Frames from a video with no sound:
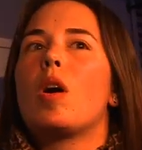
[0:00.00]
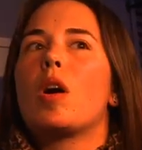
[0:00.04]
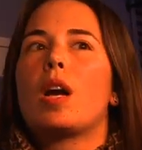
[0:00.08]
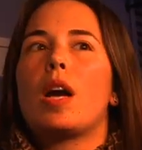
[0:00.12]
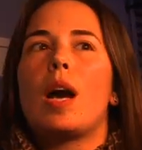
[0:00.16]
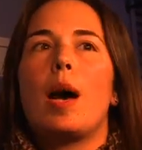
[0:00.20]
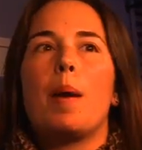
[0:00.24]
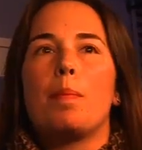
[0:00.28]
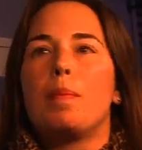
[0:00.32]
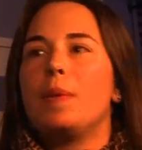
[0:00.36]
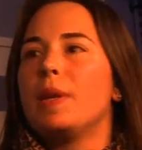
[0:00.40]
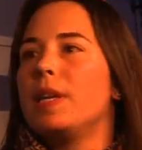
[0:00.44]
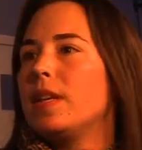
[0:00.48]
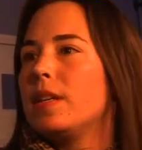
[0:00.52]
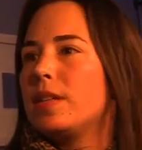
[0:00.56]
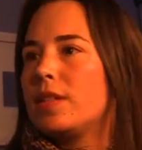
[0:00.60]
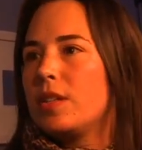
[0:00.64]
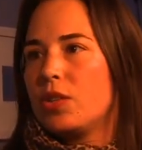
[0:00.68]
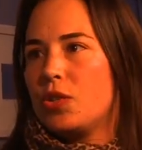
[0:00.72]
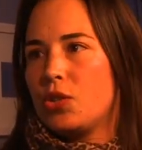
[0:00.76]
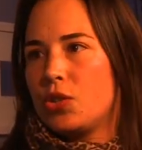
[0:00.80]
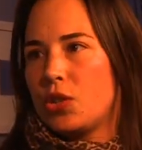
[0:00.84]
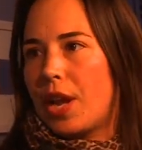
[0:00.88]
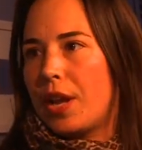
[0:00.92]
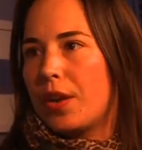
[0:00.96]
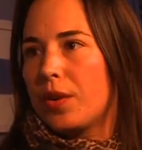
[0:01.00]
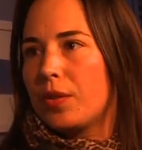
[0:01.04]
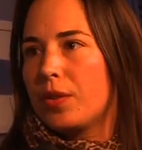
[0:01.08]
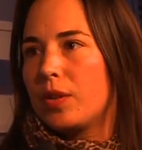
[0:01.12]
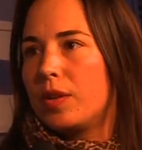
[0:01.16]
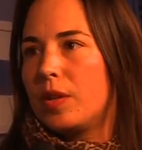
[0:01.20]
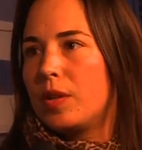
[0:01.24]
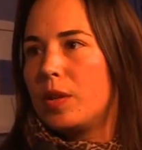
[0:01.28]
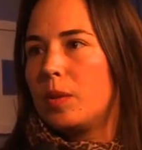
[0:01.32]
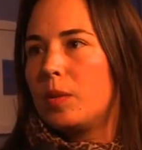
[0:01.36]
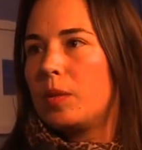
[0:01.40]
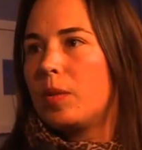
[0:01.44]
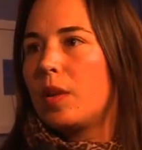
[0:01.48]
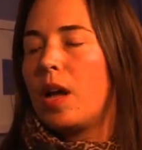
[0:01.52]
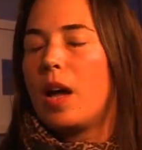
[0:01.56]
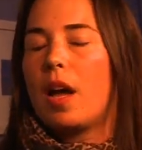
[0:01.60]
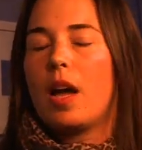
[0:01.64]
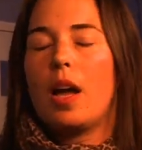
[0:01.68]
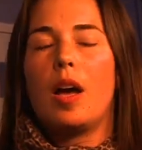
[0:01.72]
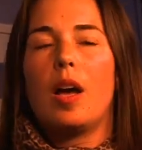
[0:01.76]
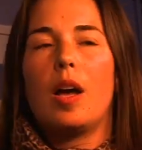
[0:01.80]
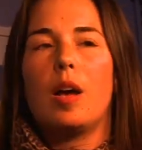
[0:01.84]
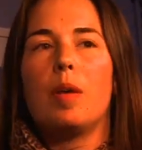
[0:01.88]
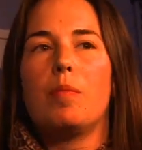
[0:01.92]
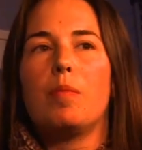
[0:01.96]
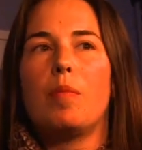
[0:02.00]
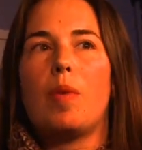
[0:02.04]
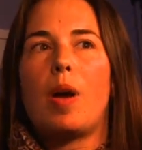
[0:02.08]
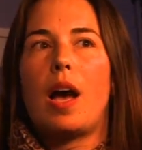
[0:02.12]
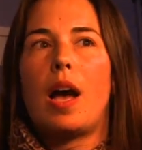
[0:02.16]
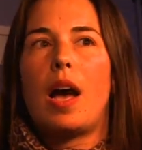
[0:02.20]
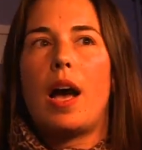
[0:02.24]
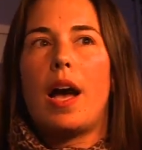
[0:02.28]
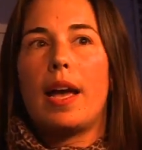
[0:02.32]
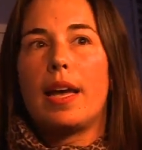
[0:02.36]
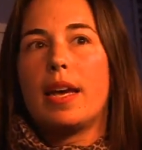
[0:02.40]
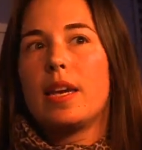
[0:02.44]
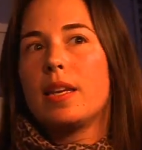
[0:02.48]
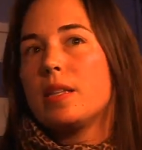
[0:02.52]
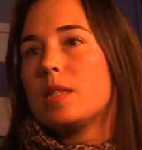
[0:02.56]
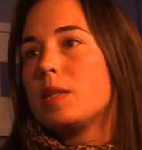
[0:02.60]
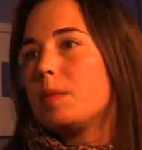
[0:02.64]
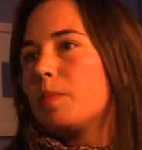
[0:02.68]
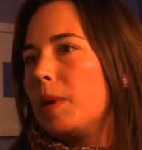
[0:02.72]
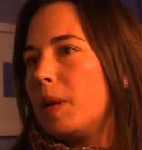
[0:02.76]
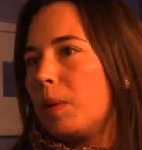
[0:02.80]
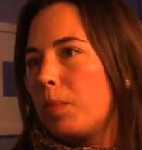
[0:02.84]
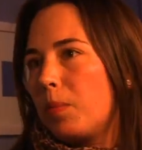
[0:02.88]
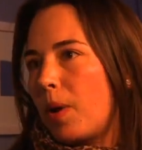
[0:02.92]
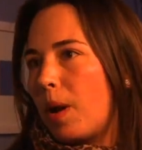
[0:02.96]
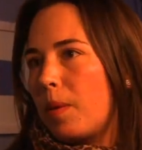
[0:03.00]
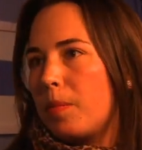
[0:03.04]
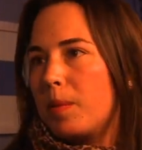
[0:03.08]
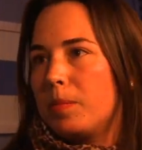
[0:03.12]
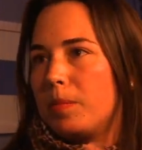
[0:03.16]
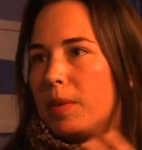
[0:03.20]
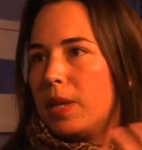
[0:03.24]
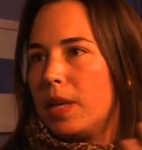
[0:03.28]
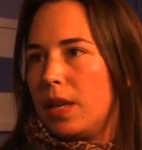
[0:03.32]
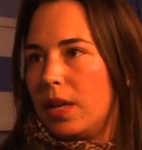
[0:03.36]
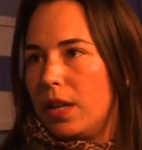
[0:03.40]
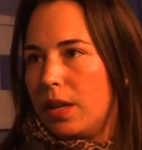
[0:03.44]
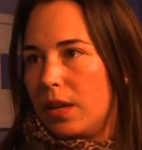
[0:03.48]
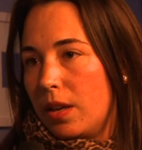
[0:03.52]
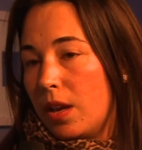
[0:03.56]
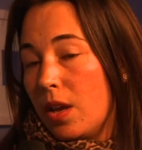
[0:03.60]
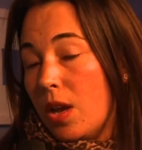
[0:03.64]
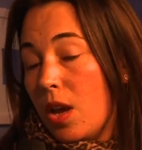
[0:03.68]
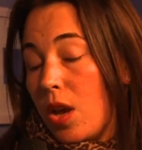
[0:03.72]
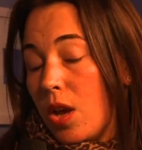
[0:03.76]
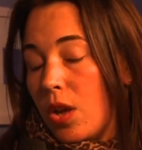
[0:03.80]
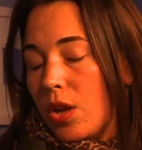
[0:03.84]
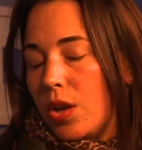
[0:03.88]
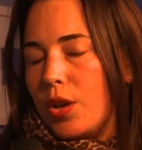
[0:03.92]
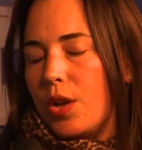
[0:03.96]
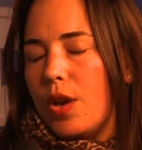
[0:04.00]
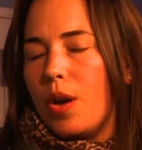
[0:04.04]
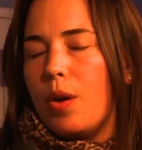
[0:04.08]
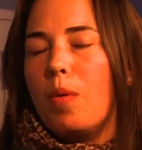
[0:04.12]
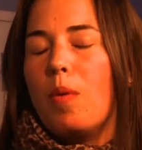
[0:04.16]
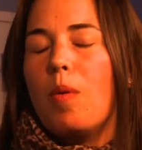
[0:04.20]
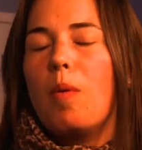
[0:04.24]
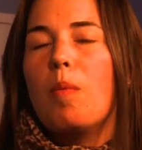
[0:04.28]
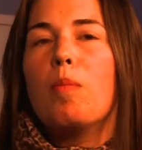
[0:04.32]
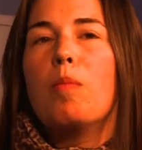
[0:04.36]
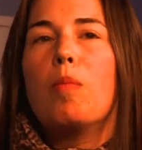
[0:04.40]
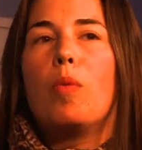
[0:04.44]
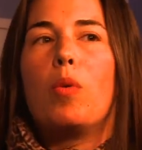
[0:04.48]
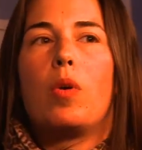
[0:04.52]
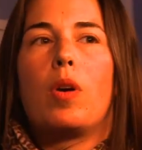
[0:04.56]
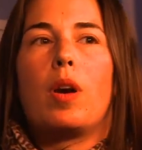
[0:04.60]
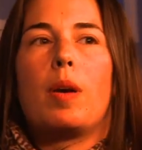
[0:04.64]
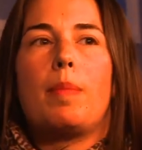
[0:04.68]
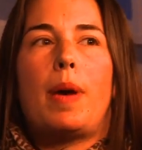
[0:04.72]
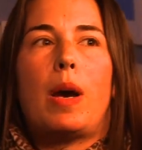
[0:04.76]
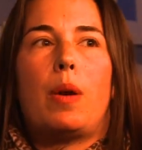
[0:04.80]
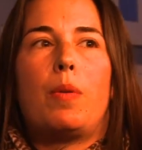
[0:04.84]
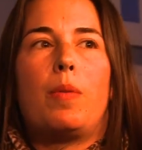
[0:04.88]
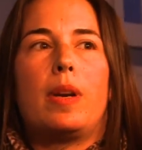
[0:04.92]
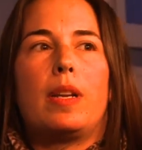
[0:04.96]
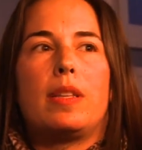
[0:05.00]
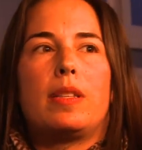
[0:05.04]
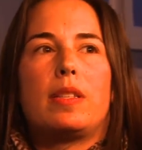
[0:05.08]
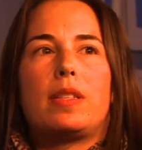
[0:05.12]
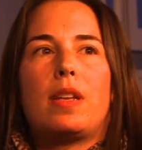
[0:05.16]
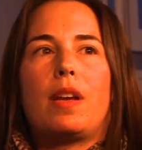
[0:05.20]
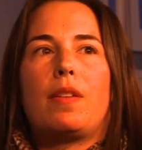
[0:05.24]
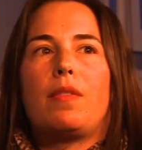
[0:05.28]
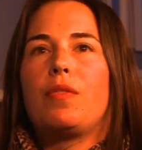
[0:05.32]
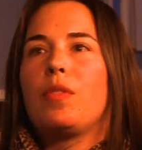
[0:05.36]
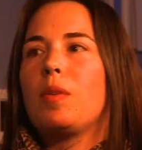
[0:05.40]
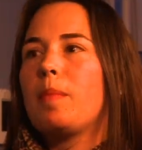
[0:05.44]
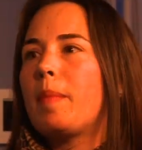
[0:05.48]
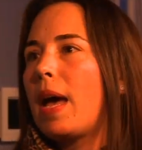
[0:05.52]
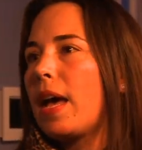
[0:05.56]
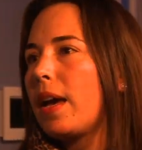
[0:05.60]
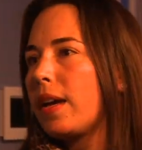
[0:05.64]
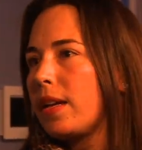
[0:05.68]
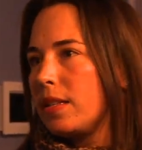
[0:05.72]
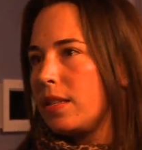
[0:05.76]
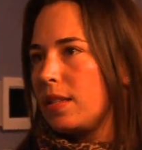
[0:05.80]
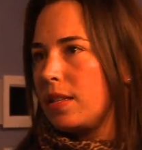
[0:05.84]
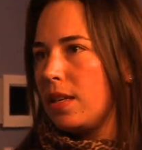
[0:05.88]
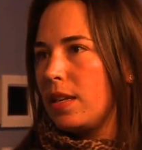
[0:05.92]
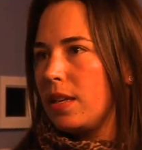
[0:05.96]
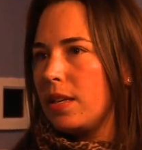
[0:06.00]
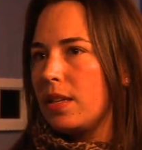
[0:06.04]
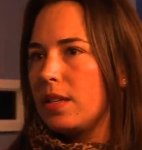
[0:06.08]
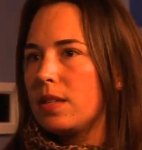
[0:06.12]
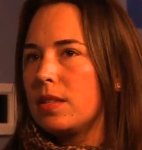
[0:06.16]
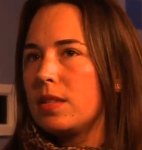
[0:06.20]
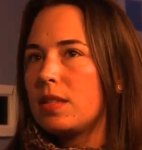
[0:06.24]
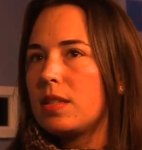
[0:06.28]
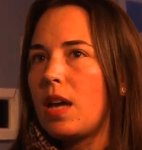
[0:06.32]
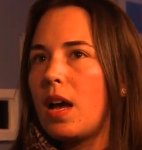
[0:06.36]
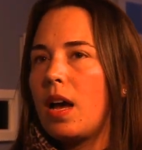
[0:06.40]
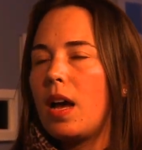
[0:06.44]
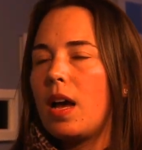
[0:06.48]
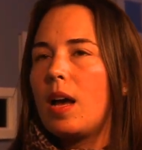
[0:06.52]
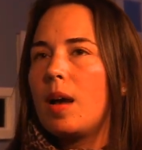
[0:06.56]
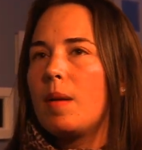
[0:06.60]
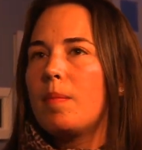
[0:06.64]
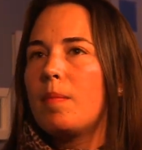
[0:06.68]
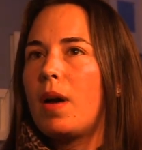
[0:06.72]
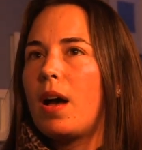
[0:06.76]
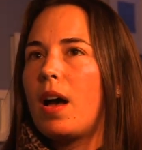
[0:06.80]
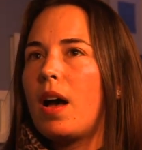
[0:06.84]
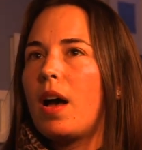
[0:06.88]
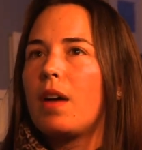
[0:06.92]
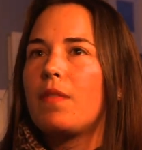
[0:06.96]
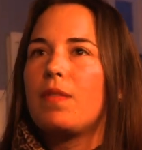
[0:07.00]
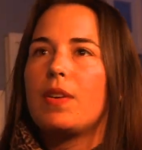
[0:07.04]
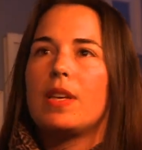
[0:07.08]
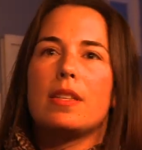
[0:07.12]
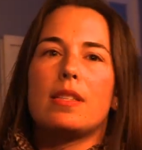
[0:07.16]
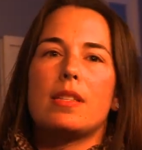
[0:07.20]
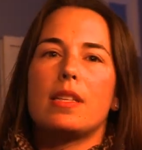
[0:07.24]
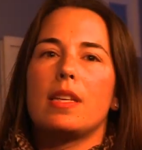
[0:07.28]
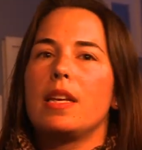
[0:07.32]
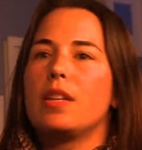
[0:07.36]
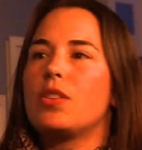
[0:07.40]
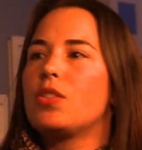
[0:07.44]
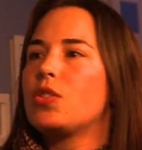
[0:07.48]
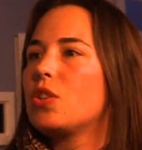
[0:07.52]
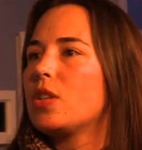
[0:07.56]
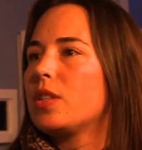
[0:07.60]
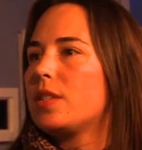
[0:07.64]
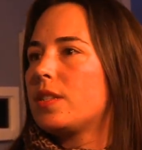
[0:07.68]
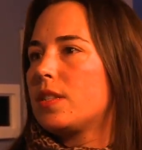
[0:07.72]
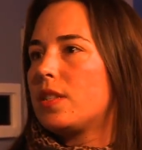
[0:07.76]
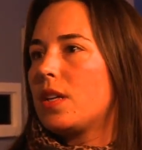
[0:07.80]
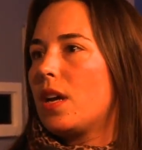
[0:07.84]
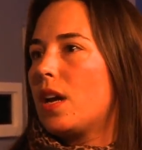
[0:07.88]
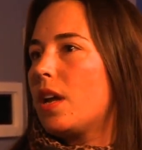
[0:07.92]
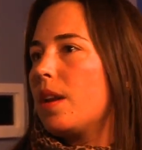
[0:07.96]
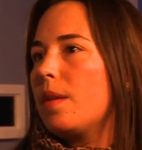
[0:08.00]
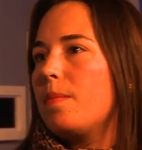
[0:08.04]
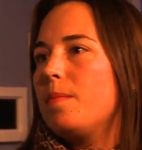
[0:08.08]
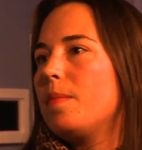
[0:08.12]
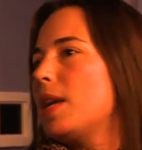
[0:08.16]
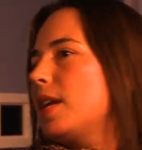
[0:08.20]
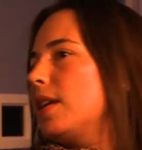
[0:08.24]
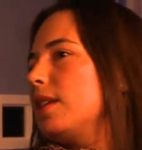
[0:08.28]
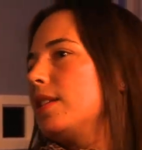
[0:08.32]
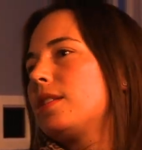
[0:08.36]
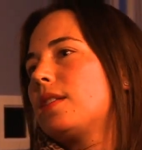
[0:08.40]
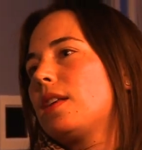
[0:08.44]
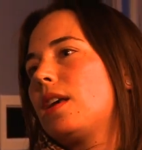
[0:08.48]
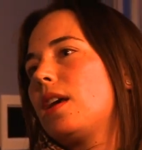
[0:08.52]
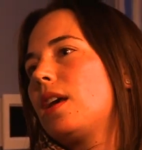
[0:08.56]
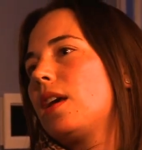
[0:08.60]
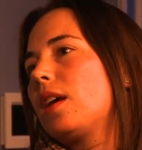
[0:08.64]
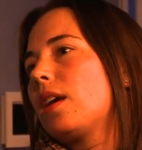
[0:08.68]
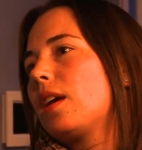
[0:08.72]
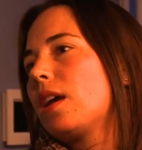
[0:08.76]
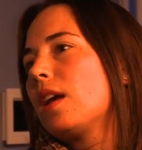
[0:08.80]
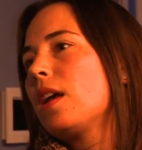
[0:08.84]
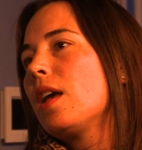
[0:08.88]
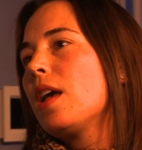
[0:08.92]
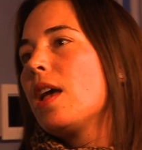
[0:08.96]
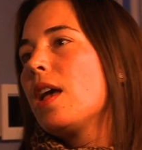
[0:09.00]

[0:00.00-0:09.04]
companies in general. I can speak probably, you know, more about what it's done for magazines. Obviously, it's just an amazing